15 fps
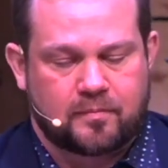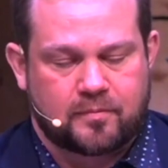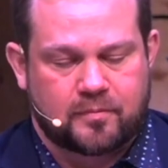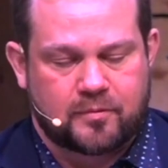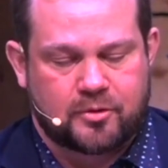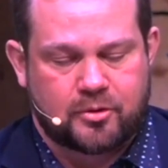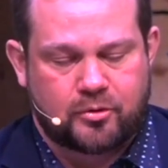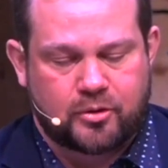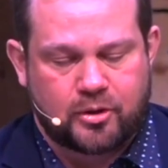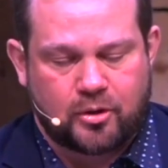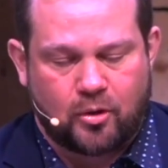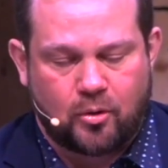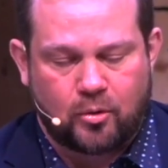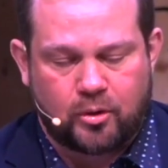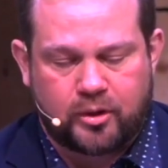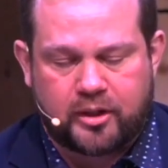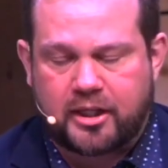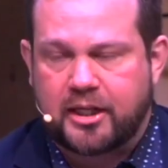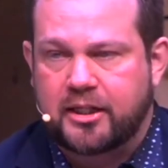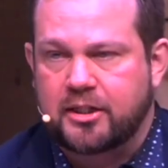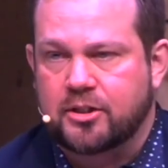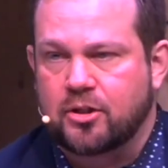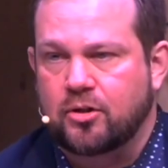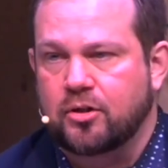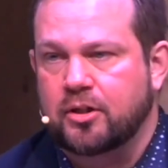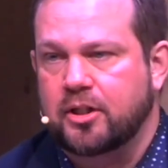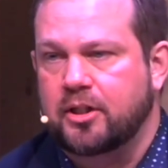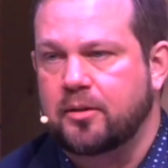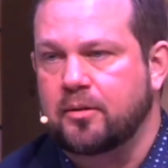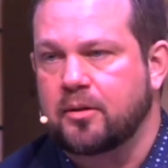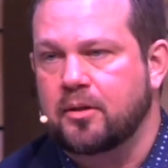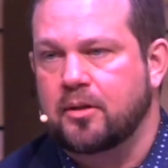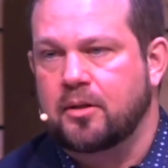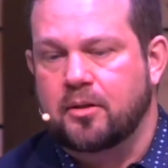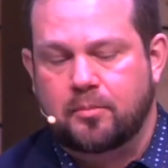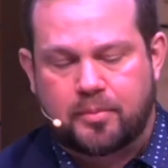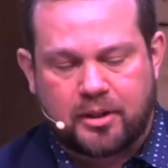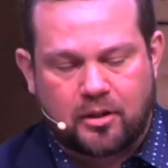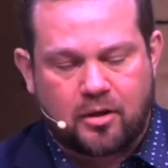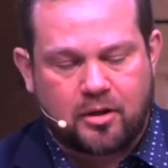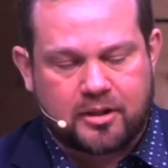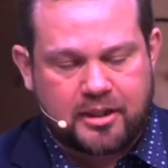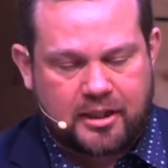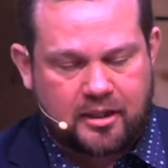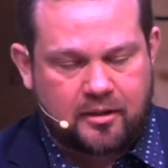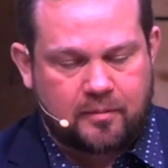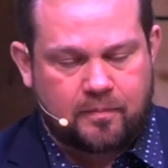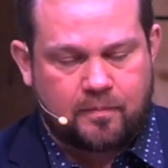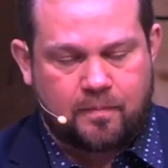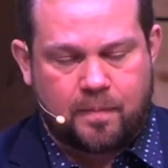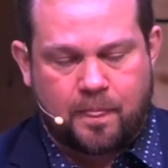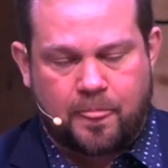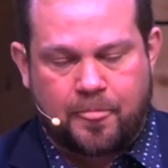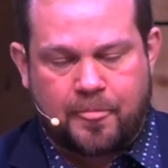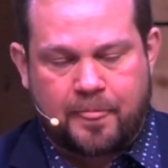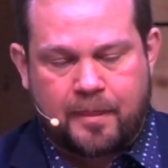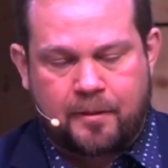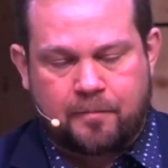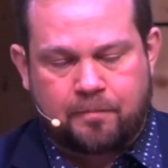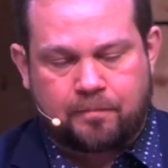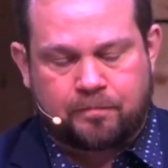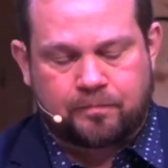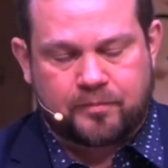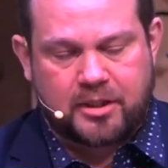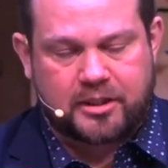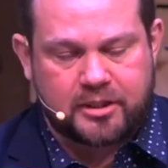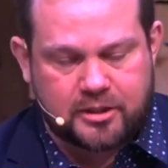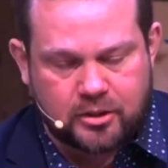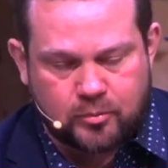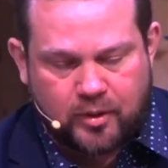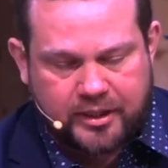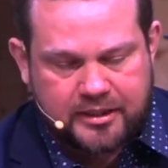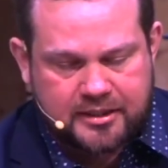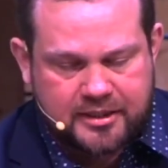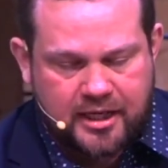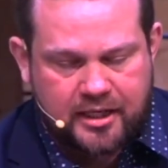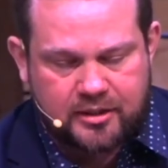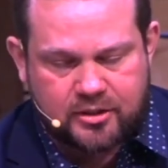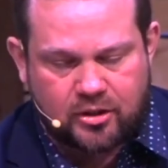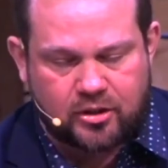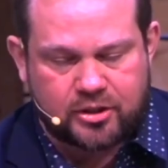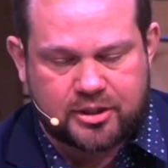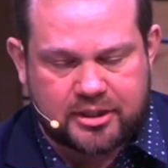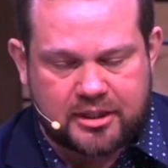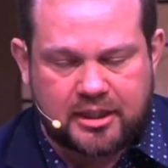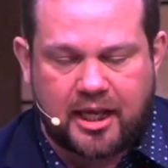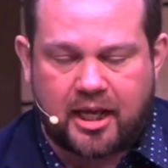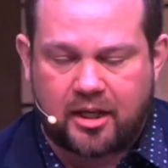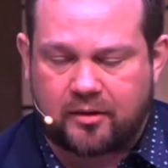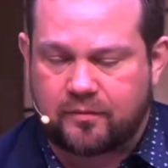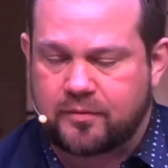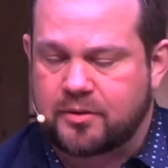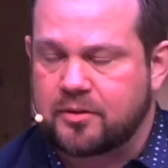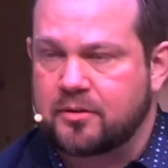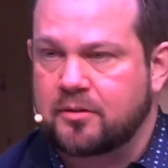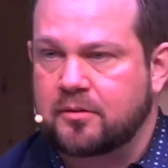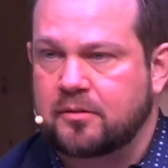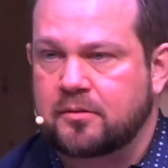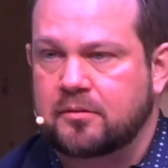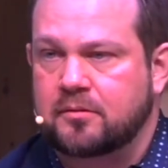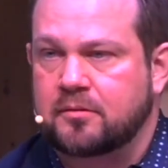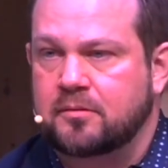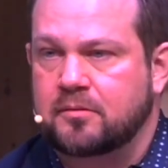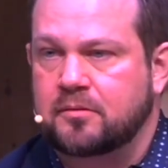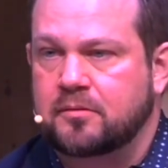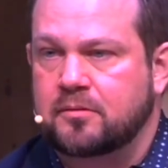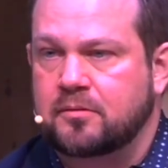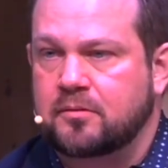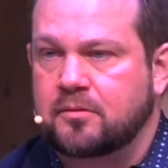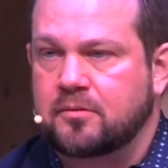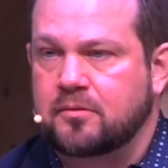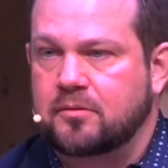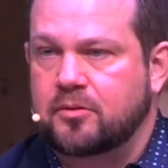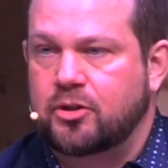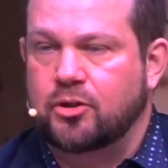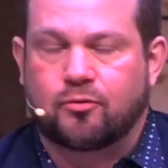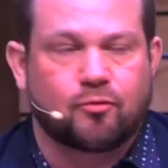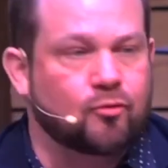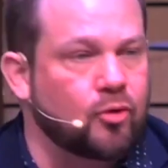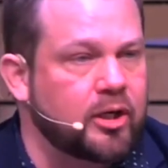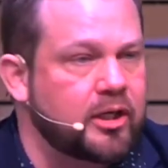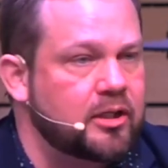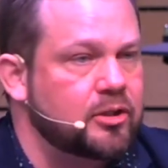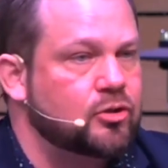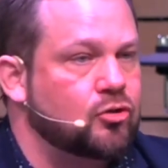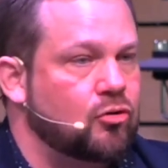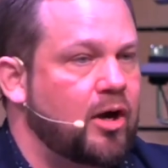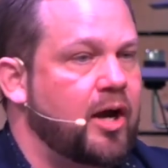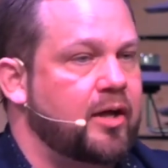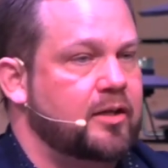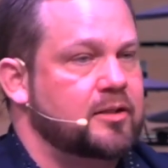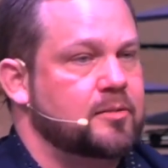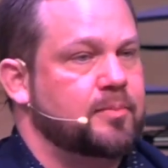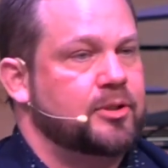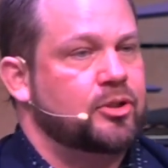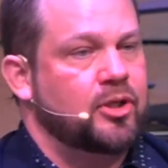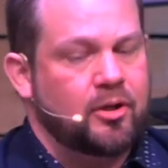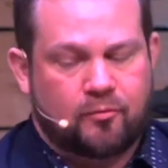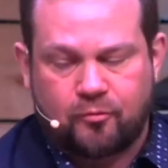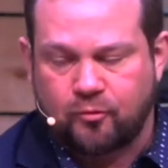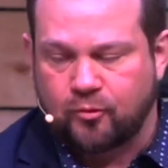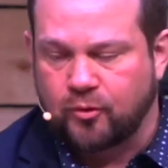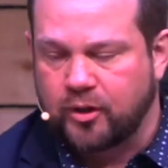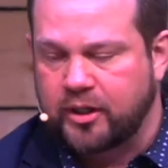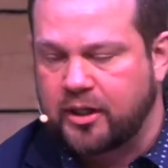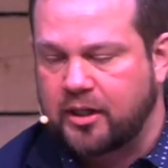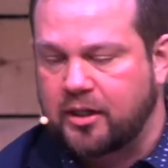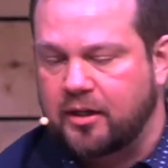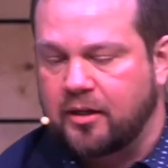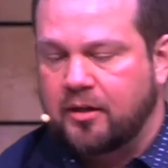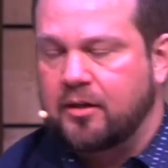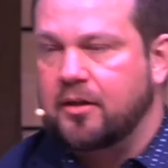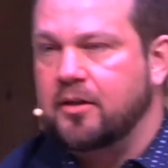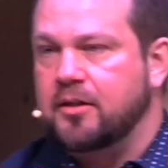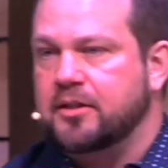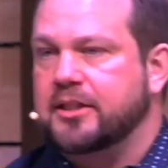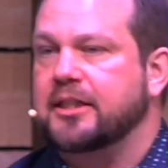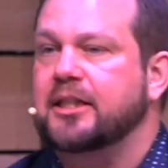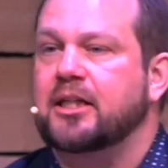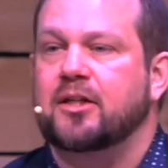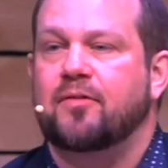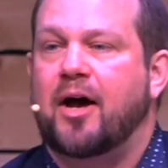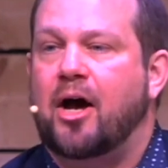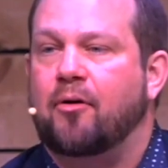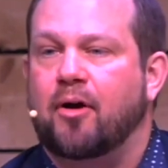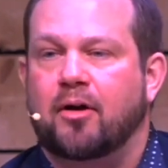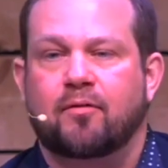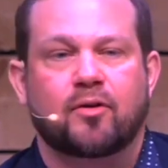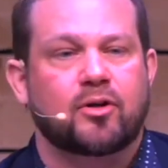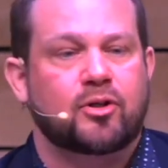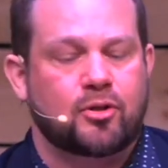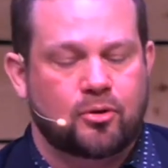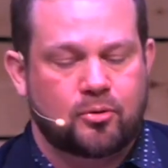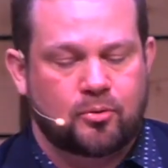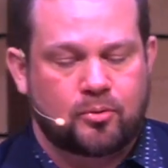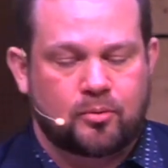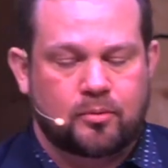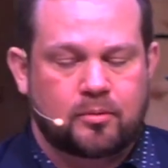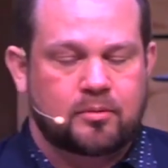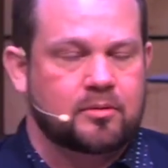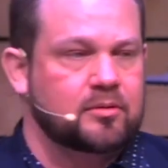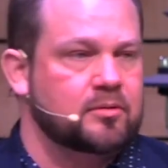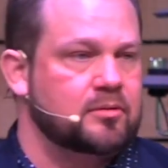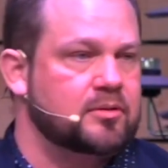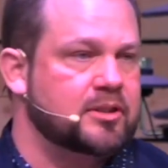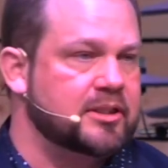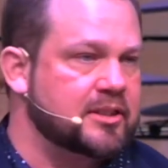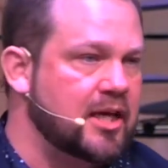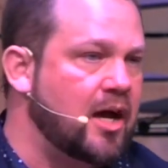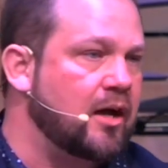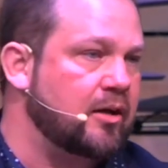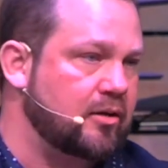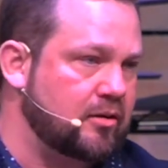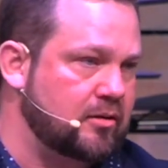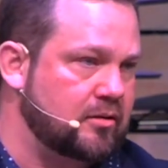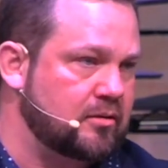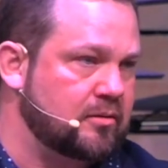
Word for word: So you can wholly and eternally belong to him. And this is why saints are slaves. You're free in Christ, but you're not free to live however you desire.